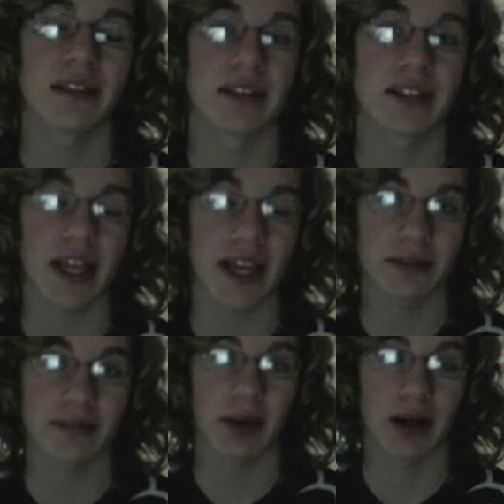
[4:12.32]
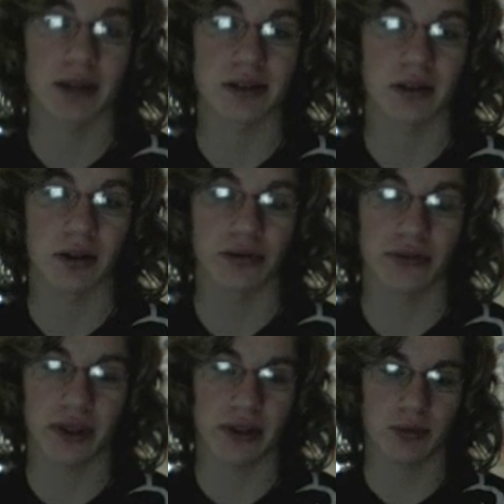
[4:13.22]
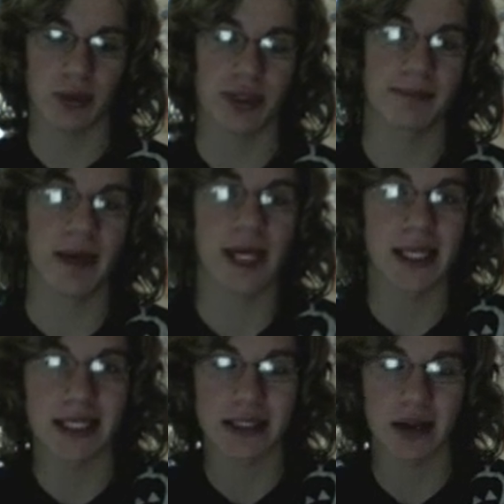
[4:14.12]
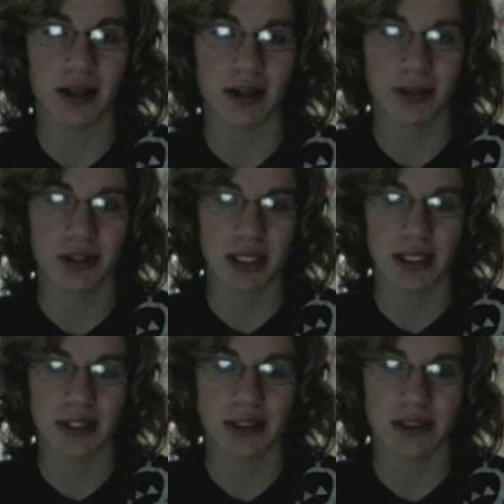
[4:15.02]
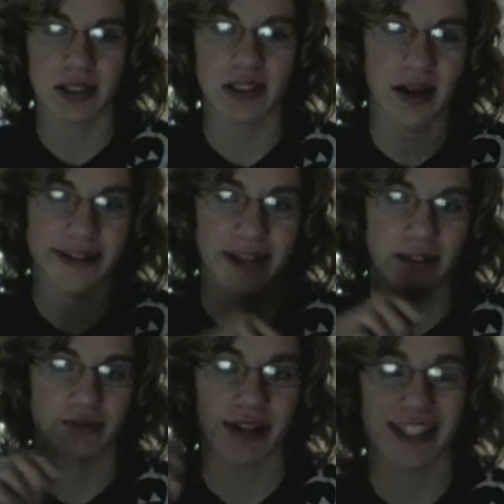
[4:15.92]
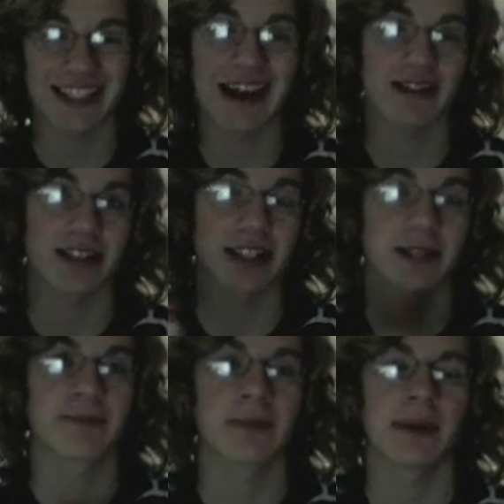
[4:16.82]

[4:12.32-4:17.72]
The second part of William Paly's argument is design and regularity,